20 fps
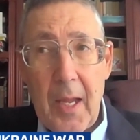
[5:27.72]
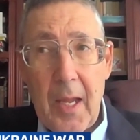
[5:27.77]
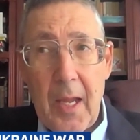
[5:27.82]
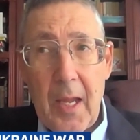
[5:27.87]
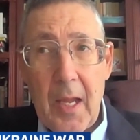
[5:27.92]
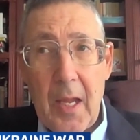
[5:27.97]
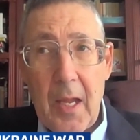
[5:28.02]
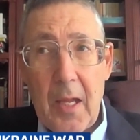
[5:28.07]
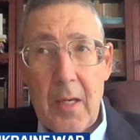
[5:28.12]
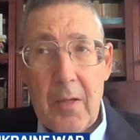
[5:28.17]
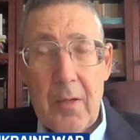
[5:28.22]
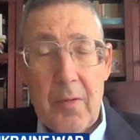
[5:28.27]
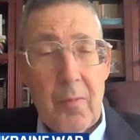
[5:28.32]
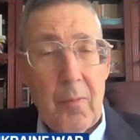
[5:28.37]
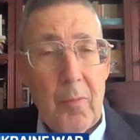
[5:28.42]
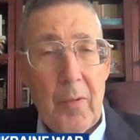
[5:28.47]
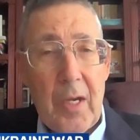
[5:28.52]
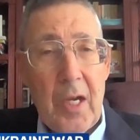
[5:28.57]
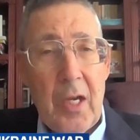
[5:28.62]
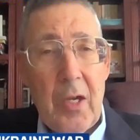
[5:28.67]

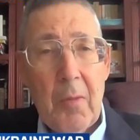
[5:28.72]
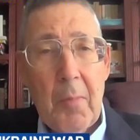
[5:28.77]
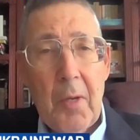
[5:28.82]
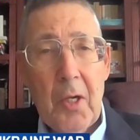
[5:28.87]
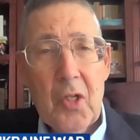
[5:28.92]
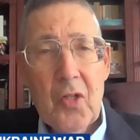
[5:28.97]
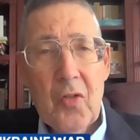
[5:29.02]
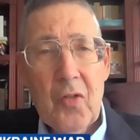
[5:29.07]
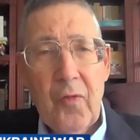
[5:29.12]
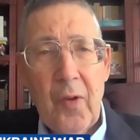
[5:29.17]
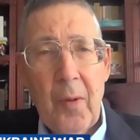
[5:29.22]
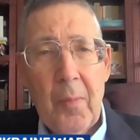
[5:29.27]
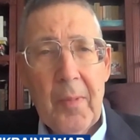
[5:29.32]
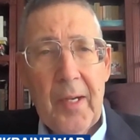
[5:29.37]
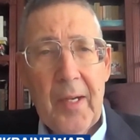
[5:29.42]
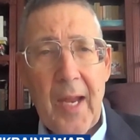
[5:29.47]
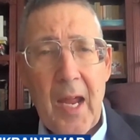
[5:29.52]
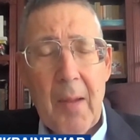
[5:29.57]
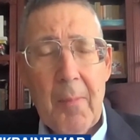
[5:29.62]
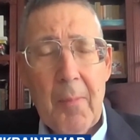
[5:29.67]
And we didn't hear much
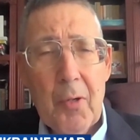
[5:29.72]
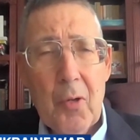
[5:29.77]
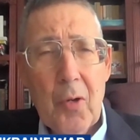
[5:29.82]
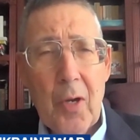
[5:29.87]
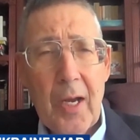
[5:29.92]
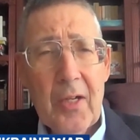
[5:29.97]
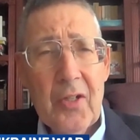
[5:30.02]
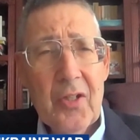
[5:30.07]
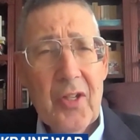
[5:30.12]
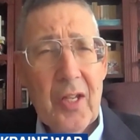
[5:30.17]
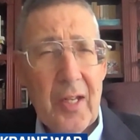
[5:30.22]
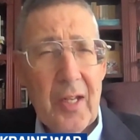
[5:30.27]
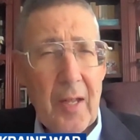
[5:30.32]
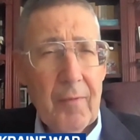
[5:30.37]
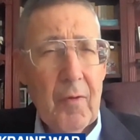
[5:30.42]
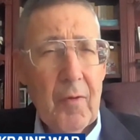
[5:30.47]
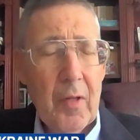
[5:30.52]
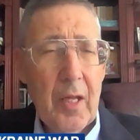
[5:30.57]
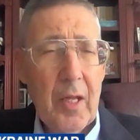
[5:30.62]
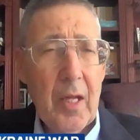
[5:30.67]
from Gabbard or
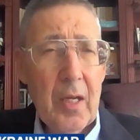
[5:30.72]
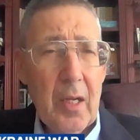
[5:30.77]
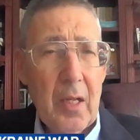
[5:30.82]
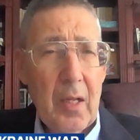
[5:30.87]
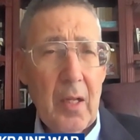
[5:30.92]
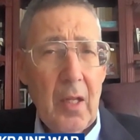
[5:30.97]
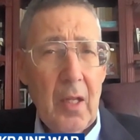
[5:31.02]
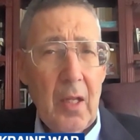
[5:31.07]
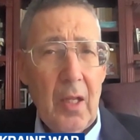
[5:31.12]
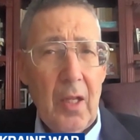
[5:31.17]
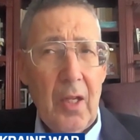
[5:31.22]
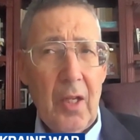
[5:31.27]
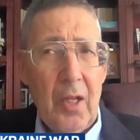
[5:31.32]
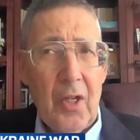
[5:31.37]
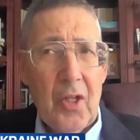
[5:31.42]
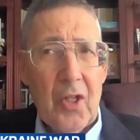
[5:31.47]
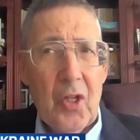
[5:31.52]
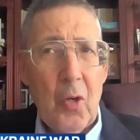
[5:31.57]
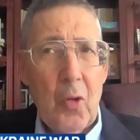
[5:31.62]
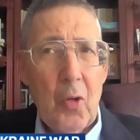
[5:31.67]
Hegseth after that.
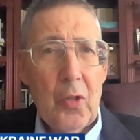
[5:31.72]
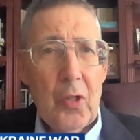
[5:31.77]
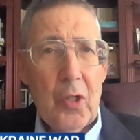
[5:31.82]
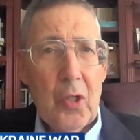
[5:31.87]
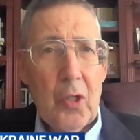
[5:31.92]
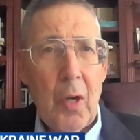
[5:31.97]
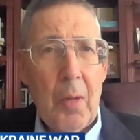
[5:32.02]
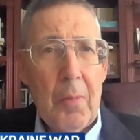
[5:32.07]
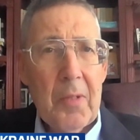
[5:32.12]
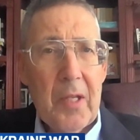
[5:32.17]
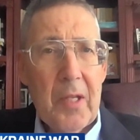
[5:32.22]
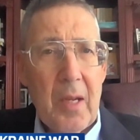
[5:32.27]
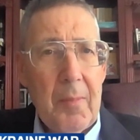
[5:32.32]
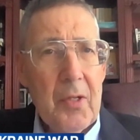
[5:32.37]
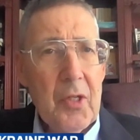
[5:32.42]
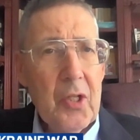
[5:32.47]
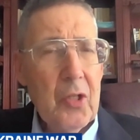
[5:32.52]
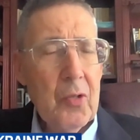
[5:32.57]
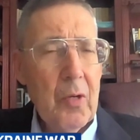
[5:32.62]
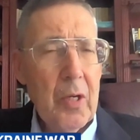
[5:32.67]
So Trump
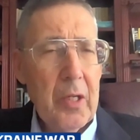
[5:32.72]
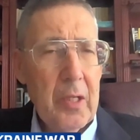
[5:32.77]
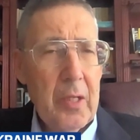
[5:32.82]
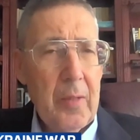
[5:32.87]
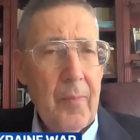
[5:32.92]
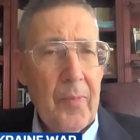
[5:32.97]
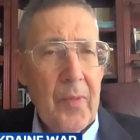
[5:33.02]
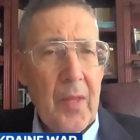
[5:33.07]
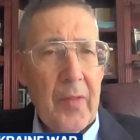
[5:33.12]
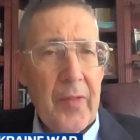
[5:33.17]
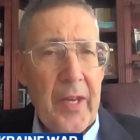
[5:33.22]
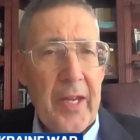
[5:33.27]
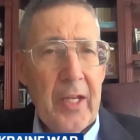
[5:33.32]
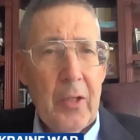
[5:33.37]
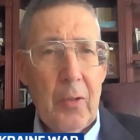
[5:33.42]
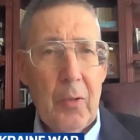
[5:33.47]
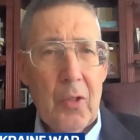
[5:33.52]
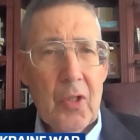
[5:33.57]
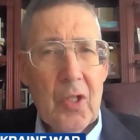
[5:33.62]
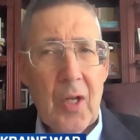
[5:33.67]
demonstrated that
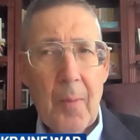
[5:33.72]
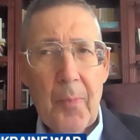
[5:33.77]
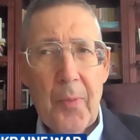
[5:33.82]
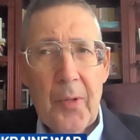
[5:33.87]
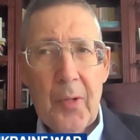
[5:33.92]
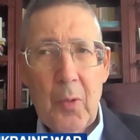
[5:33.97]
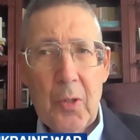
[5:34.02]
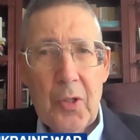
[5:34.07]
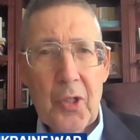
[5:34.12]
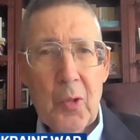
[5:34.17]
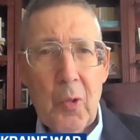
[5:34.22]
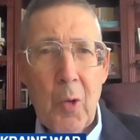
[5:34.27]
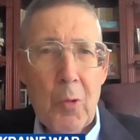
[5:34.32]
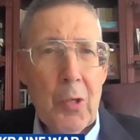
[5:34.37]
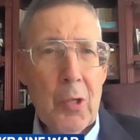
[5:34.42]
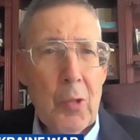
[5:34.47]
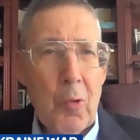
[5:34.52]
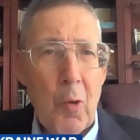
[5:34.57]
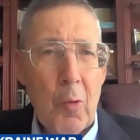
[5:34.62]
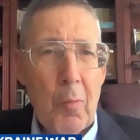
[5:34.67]
he can do something which,
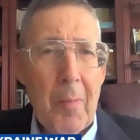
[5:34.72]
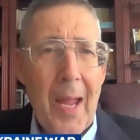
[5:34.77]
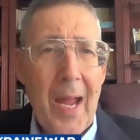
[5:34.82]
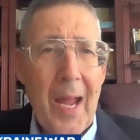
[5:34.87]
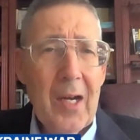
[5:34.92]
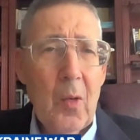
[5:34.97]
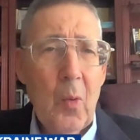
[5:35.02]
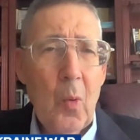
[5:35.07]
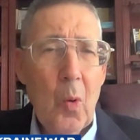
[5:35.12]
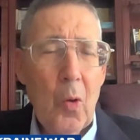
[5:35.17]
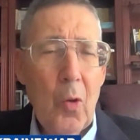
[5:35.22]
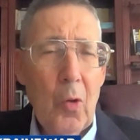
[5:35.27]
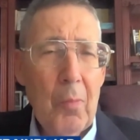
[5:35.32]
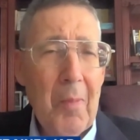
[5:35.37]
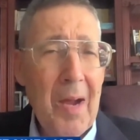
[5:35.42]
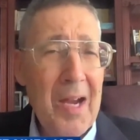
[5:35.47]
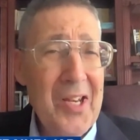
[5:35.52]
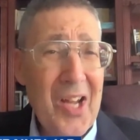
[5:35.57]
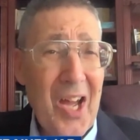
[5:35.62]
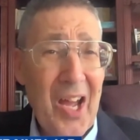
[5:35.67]
quote unquote, MAGA
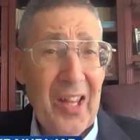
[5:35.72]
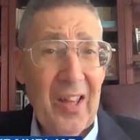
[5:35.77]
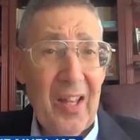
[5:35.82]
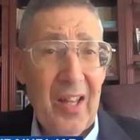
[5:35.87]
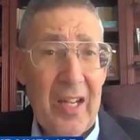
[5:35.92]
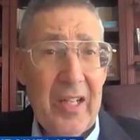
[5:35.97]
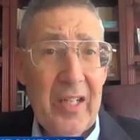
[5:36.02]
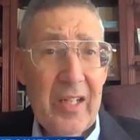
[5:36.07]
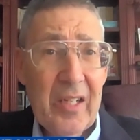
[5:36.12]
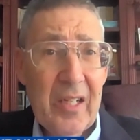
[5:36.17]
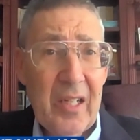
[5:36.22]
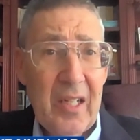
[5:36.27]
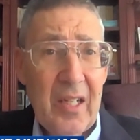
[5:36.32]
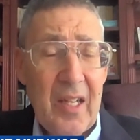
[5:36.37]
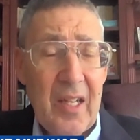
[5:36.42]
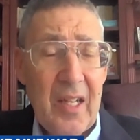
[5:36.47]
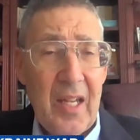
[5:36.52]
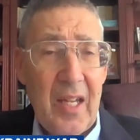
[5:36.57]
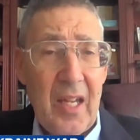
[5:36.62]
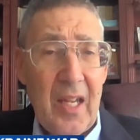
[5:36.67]
world might not like.
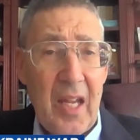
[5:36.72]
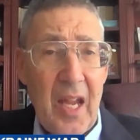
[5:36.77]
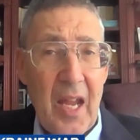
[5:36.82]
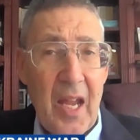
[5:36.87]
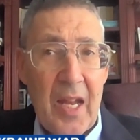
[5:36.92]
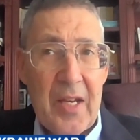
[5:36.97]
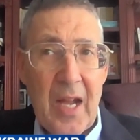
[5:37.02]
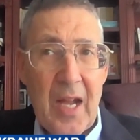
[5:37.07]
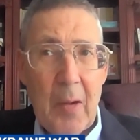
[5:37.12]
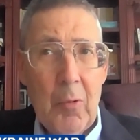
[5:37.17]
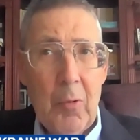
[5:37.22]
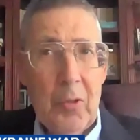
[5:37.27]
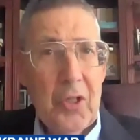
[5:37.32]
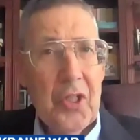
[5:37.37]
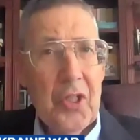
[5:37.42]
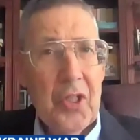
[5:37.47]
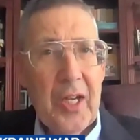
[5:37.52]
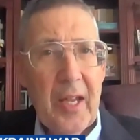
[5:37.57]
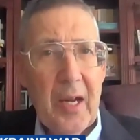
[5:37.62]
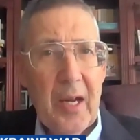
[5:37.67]
And I
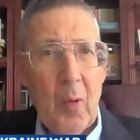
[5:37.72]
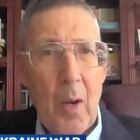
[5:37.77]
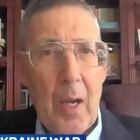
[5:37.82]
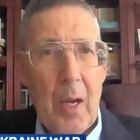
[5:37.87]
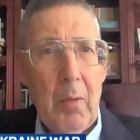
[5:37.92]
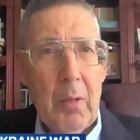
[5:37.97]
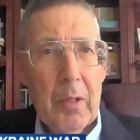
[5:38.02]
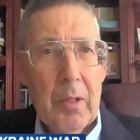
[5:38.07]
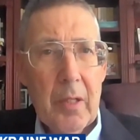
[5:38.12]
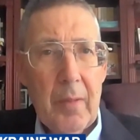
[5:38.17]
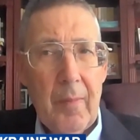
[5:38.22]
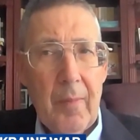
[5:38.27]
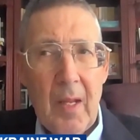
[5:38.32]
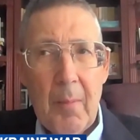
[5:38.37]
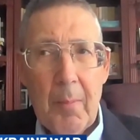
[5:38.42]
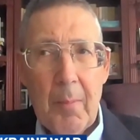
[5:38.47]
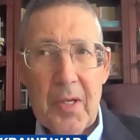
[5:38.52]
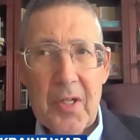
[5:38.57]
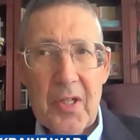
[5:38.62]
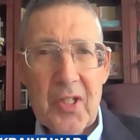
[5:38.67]
won't just say get away with it,
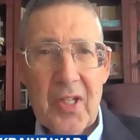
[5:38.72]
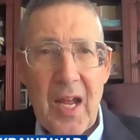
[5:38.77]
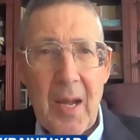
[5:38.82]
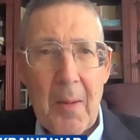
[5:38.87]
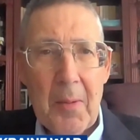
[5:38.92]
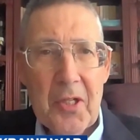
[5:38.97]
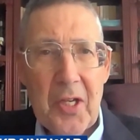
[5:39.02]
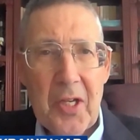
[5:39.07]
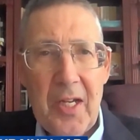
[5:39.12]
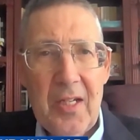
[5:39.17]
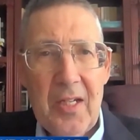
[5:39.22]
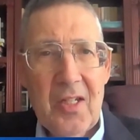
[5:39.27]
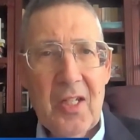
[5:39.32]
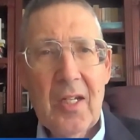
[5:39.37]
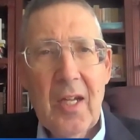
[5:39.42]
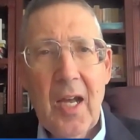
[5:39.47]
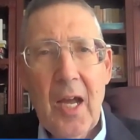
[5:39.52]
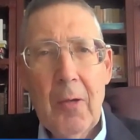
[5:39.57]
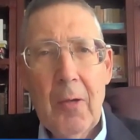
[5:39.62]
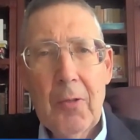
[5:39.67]
but establish that
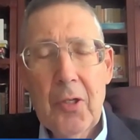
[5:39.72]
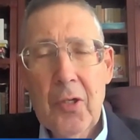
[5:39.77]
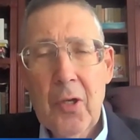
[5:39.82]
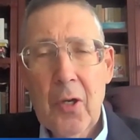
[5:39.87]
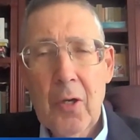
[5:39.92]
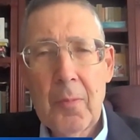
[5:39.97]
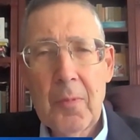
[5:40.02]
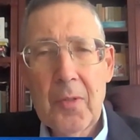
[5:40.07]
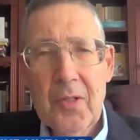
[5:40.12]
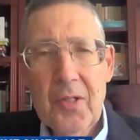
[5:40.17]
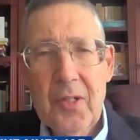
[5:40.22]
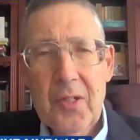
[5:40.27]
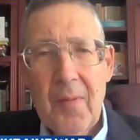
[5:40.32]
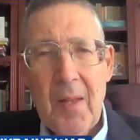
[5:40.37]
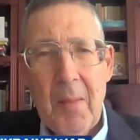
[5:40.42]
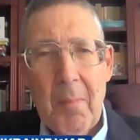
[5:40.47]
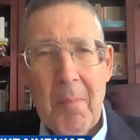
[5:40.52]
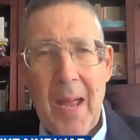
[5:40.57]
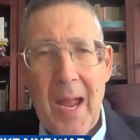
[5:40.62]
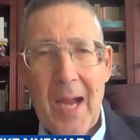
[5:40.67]
he's the guy who determines
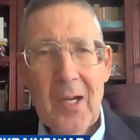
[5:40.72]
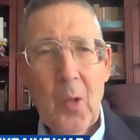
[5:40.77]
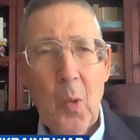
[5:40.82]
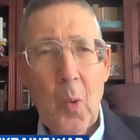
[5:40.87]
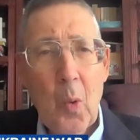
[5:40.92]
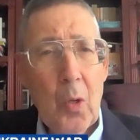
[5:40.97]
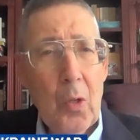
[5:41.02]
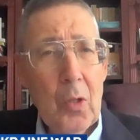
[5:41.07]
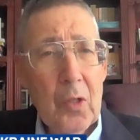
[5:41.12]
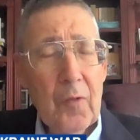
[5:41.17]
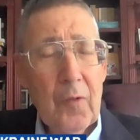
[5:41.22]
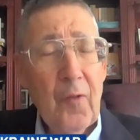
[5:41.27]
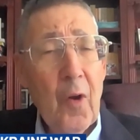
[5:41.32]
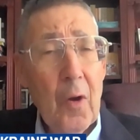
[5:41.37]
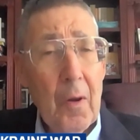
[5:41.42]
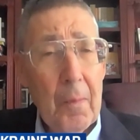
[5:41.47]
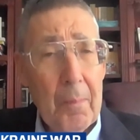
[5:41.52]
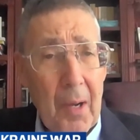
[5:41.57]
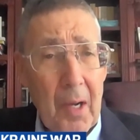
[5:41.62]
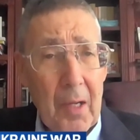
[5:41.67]
MAGA world's
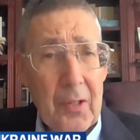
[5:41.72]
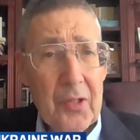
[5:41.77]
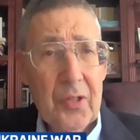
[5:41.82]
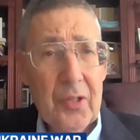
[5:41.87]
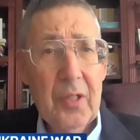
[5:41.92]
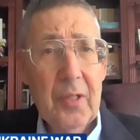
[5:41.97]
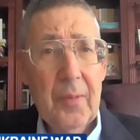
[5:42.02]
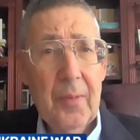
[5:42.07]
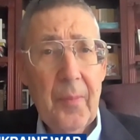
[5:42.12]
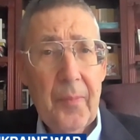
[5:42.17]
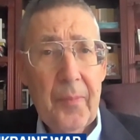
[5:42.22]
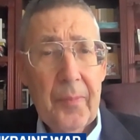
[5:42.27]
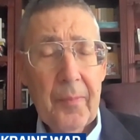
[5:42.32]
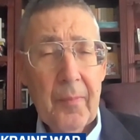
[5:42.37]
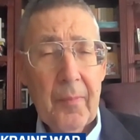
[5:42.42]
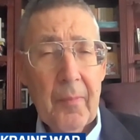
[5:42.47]
foreign policy.